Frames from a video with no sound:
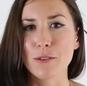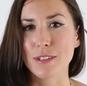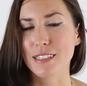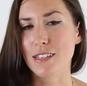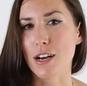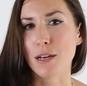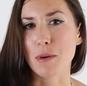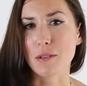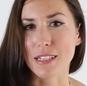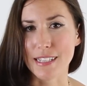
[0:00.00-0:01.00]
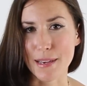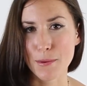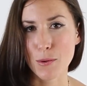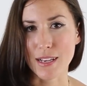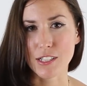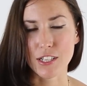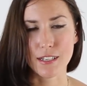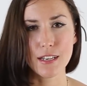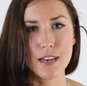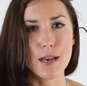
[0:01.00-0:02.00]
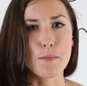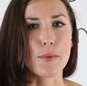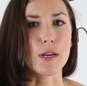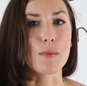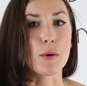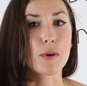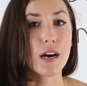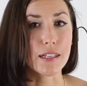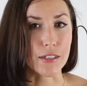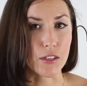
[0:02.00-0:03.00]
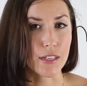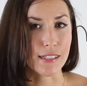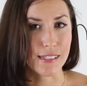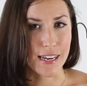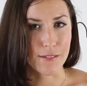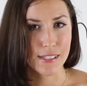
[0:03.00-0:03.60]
going to talk about the same question, but about color instead of